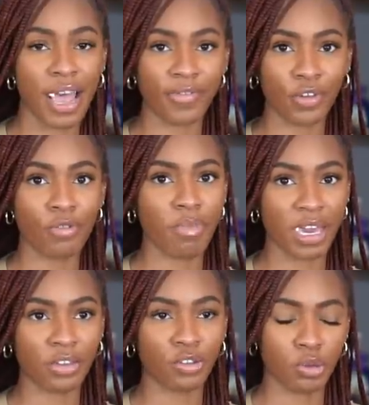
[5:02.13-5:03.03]
after you
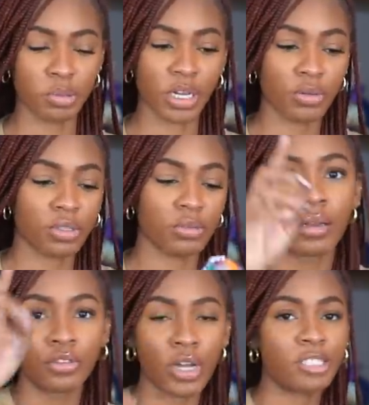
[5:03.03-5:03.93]
bake your sweet potatoes.
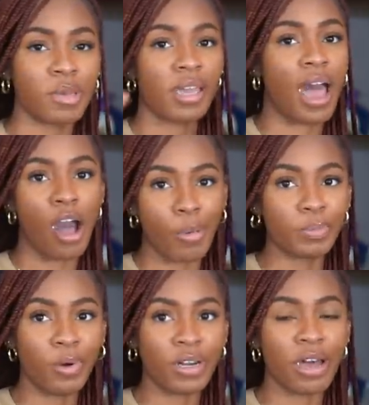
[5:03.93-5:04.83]
Trust me, I
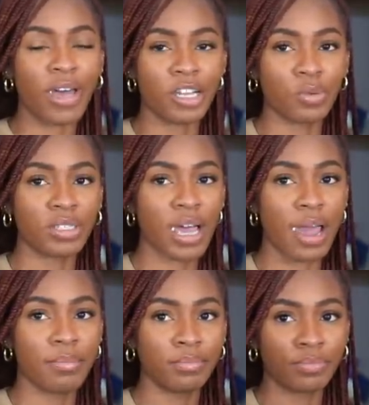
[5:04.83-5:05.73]
almost burned down the house one
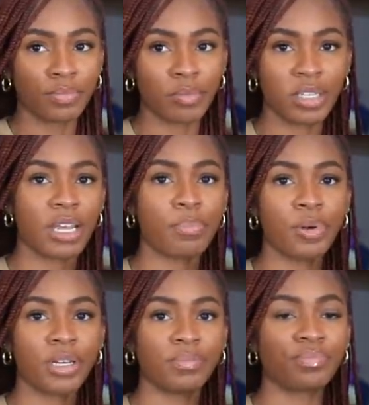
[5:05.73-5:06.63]
time because I
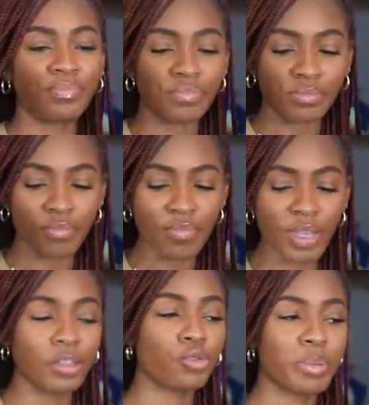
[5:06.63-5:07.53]
put
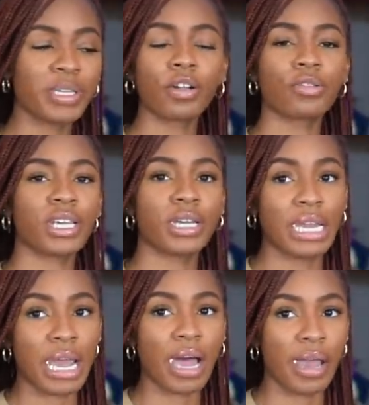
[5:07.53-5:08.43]
sweet potatoes in
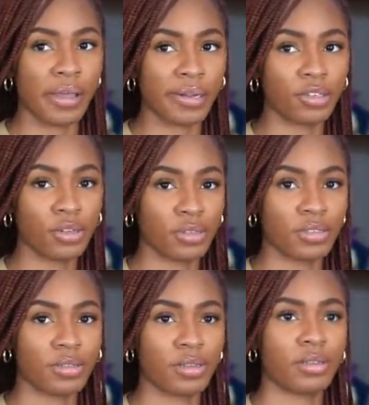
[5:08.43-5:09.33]
and
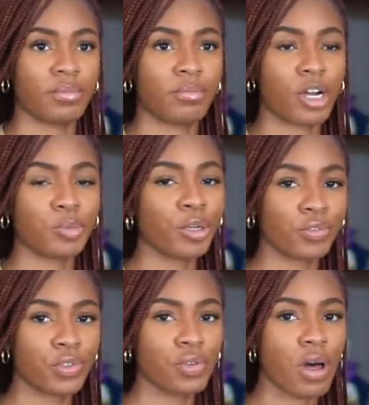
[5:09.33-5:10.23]
cooked the marshmallows
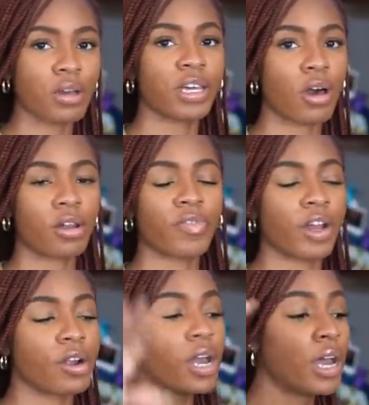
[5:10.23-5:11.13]
for too long, they caught on
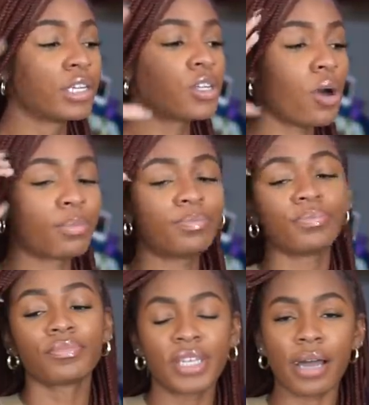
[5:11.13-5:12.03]
fire. So
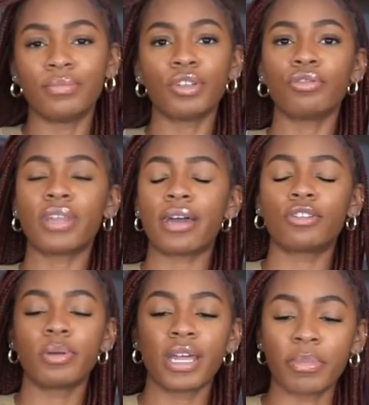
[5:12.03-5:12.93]
yeah, don't do that.
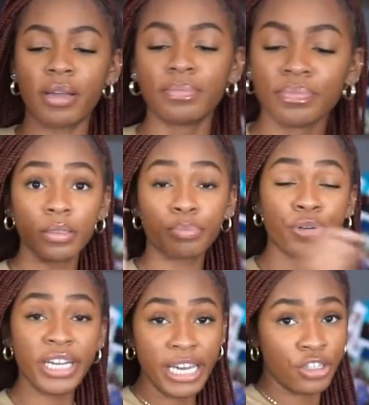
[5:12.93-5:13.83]
Don't be like me.
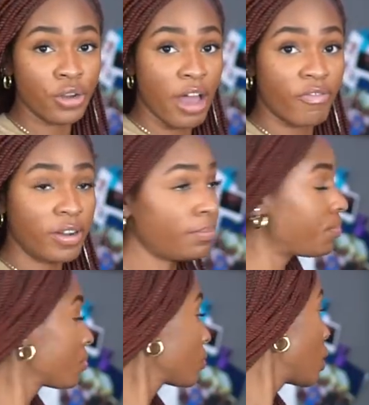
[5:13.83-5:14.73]
Preheat your oven
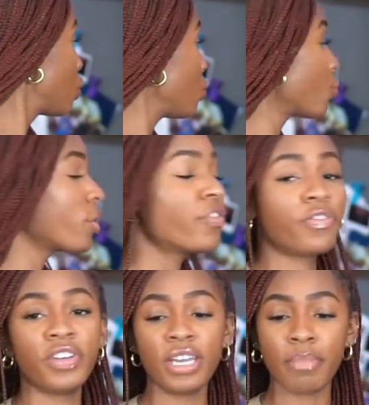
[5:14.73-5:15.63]
to
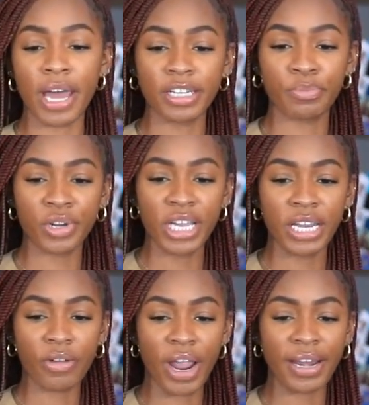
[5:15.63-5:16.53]
350. Mine is
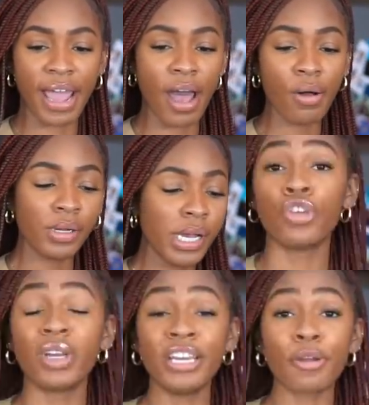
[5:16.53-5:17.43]
preheating right now.
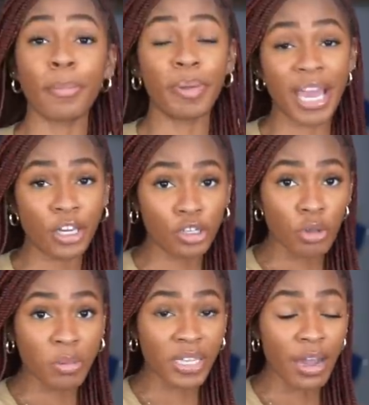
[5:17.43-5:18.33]
You can either bake your
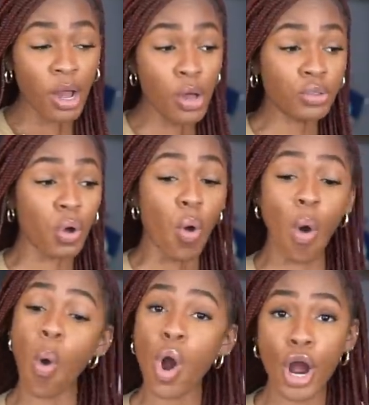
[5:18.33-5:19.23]
sweet potatoes
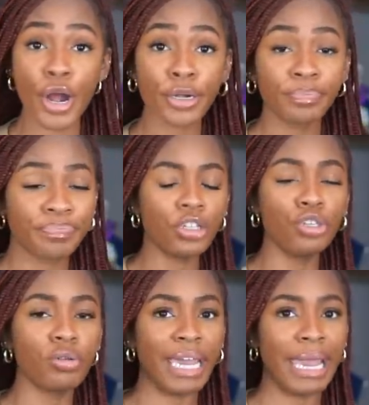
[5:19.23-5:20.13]
or
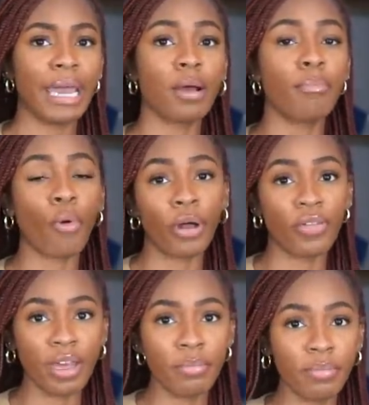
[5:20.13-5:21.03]
you can boil
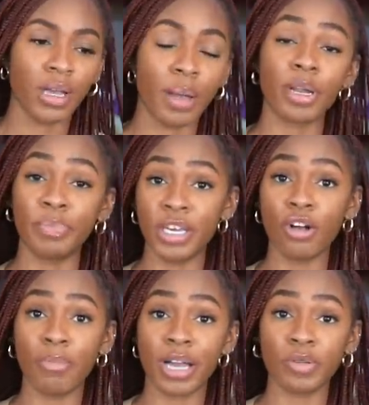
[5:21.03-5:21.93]
them. I'm gonna
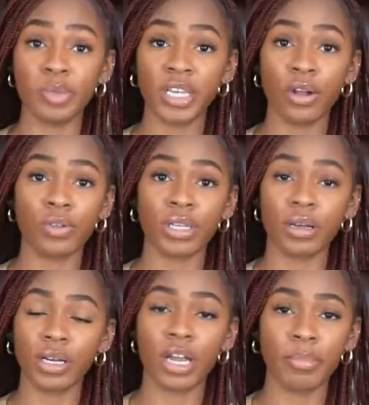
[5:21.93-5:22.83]
peel my sweet potatoes,
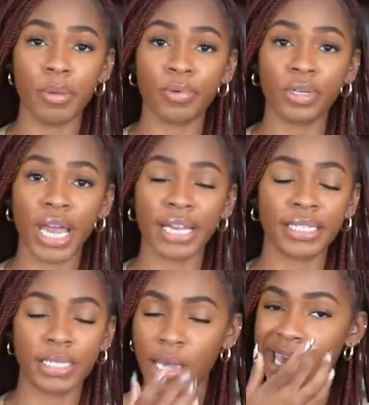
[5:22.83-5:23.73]
cut them up real
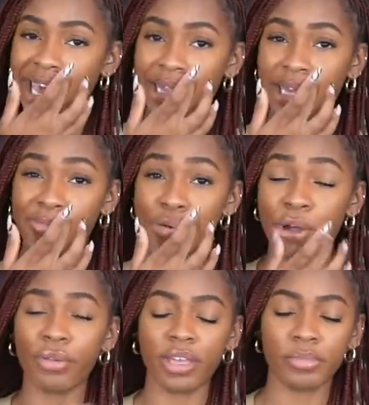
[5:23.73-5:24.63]
nice, and then
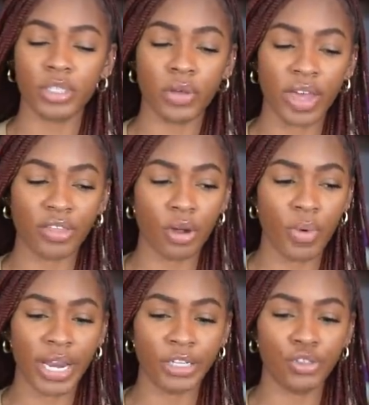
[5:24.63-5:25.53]
boil them so that they're
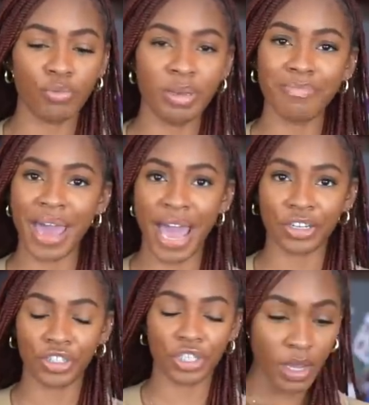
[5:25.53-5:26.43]
ready to be
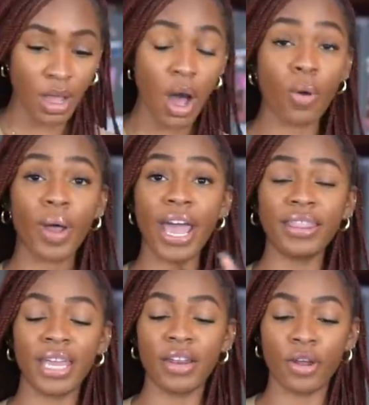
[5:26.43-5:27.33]
mashed. Oh,
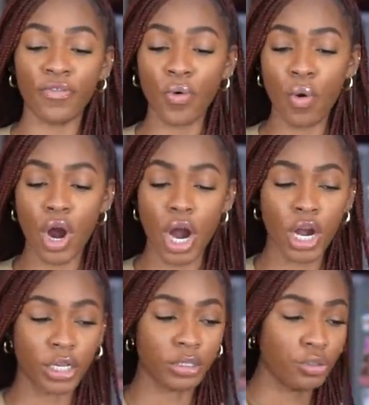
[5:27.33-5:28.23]
and then
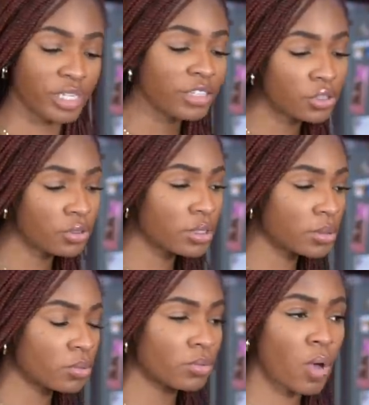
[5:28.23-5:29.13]
for
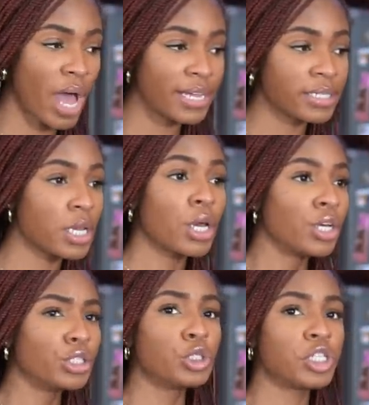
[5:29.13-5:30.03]
utensils wise,
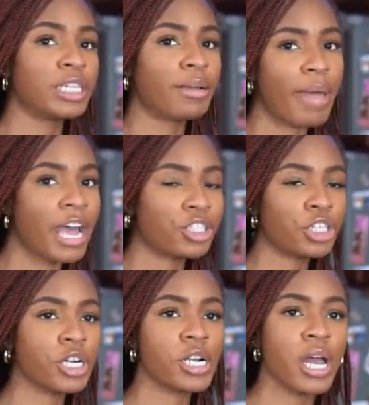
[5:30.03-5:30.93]
you just need a
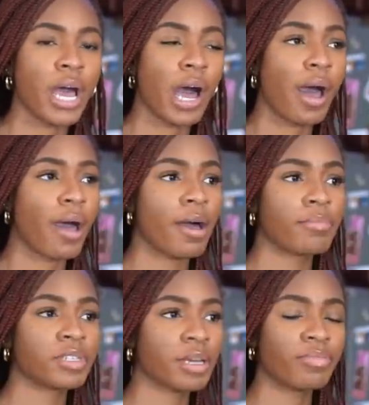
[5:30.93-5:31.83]
masher,
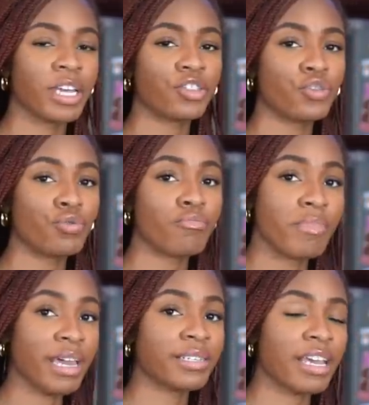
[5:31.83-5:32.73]
um, something to
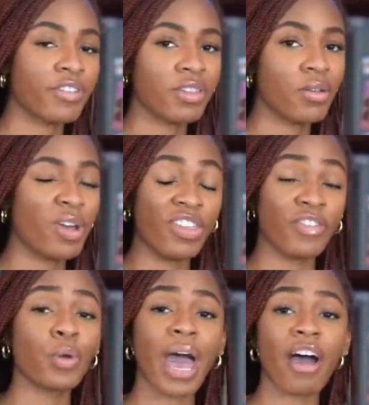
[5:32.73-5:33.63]
mix everything with. If
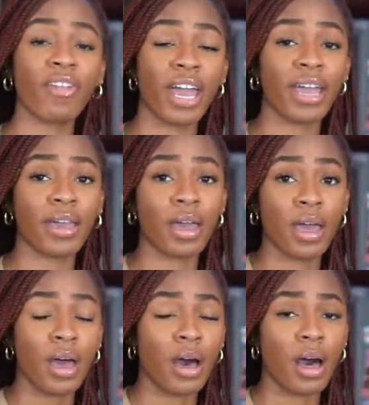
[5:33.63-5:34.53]
you have a
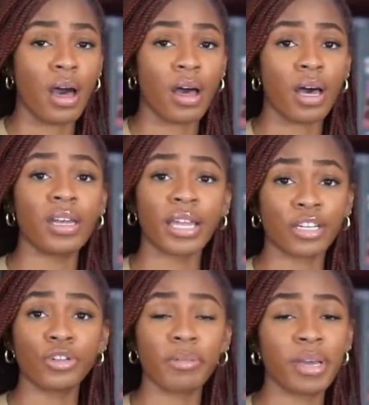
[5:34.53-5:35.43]
uh, an
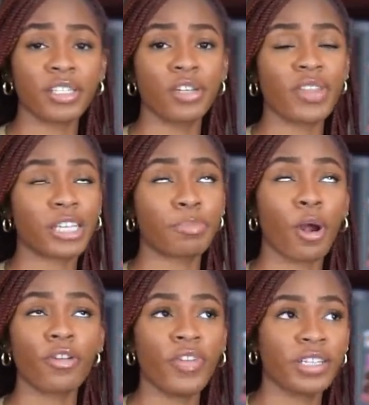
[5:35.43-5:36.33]
electric mixer that's
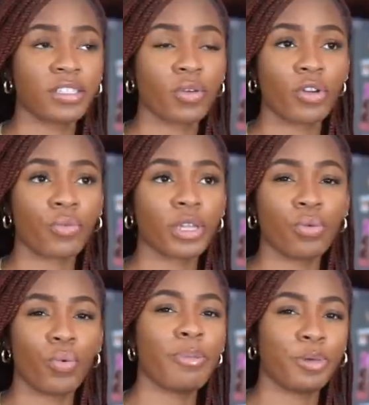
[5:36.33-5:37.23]
perfect. It's going to really
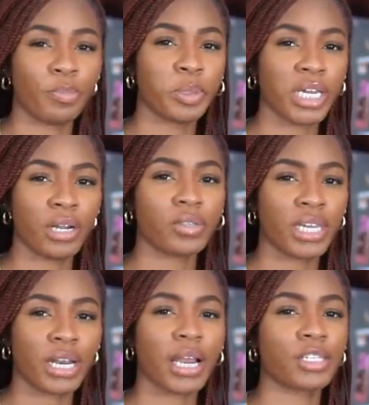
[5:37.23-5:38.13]
whip your potatoes and
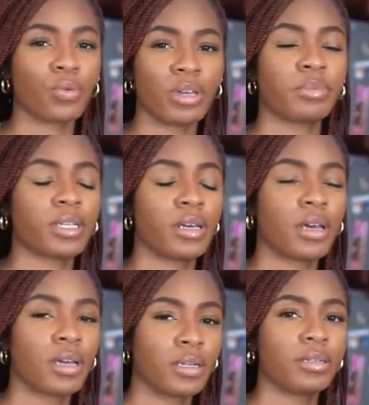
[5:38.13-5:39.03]
get a nice whipped
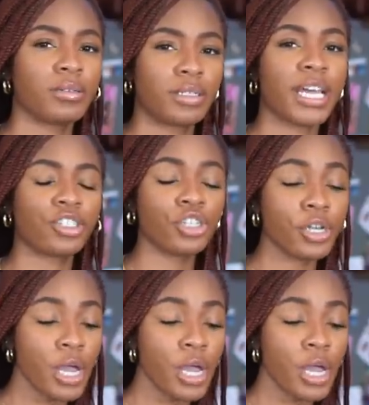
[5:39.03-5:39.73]
texture.